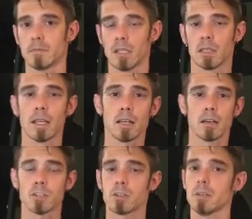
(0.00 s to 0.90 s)
Lake
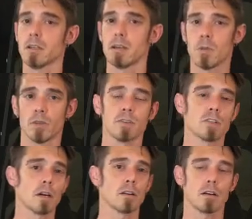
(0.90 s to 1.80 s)
Country, and Buff &
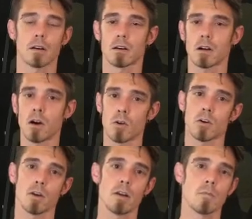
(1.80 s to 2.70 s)
Shine. All
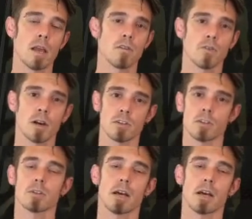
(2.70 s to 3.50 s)
great manufacturers.